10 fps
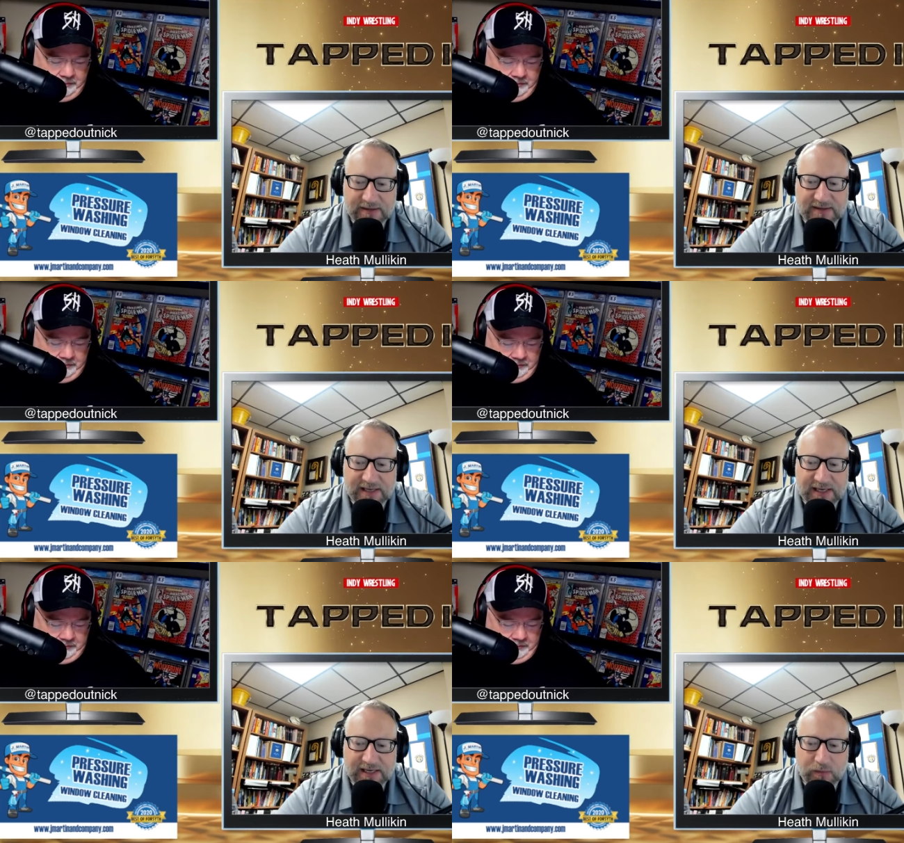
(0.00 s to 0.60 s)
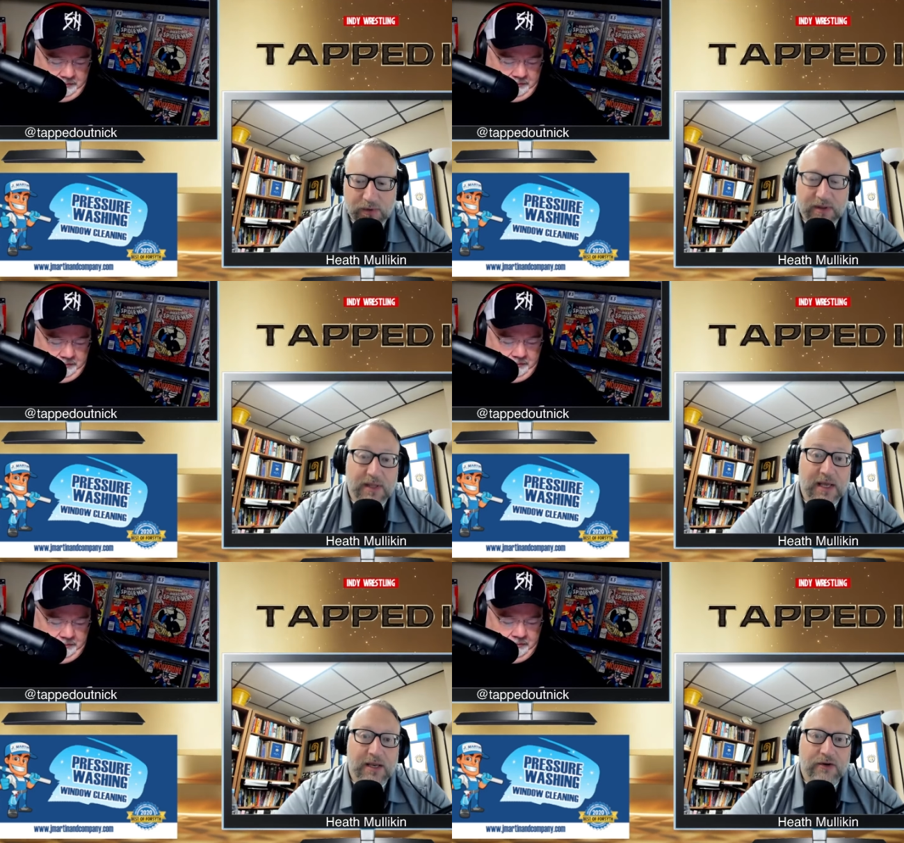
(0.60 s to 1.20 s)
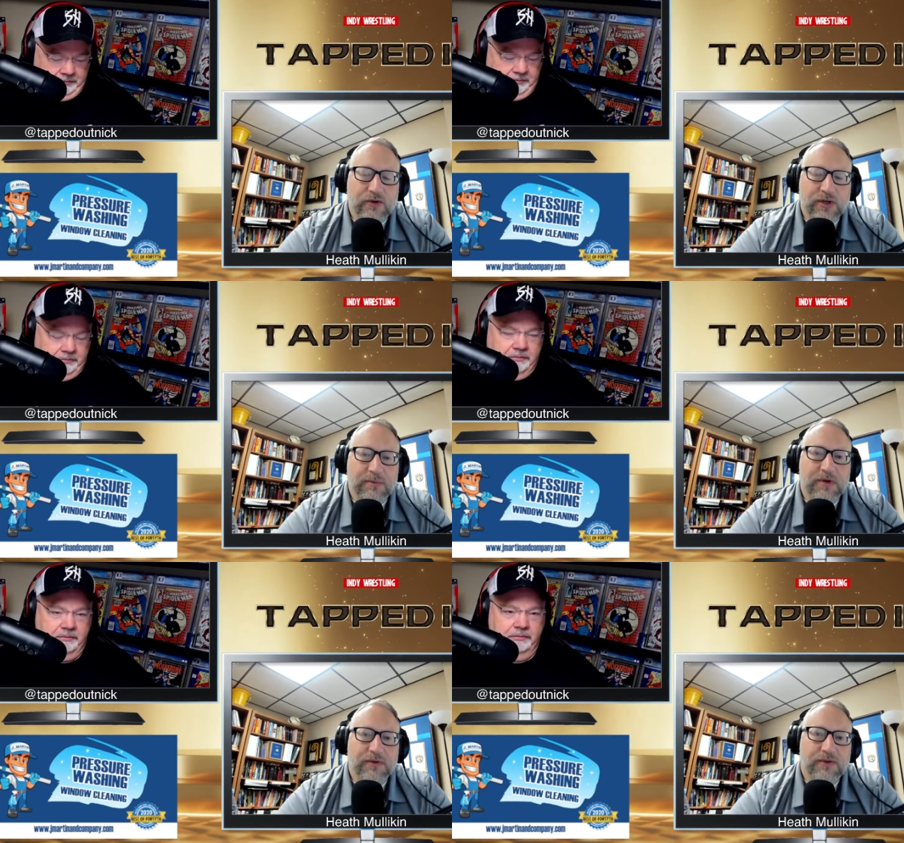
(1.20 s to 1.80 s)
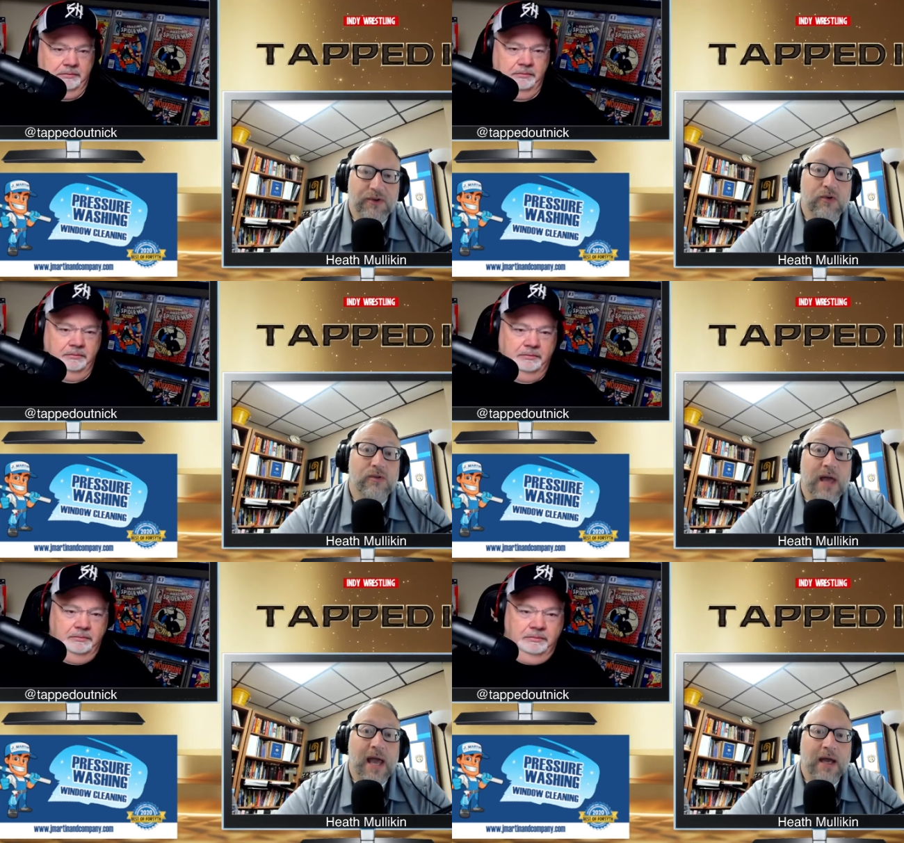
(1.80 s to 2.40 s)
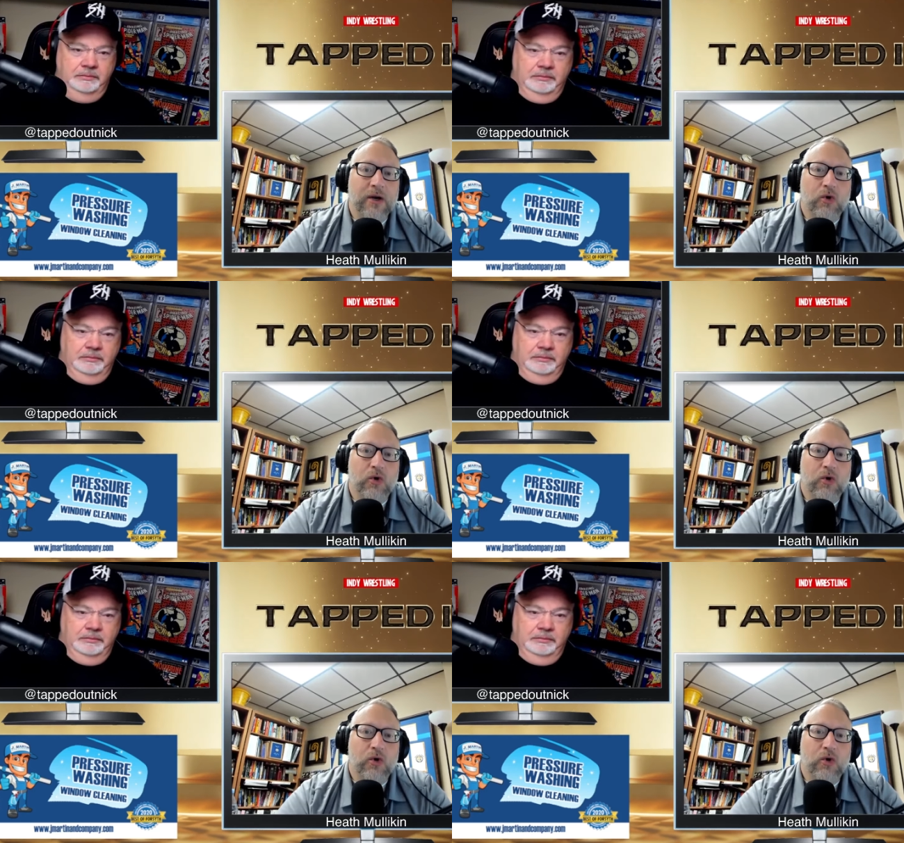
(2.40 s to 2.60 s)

Speaker 1: see what they attribute to that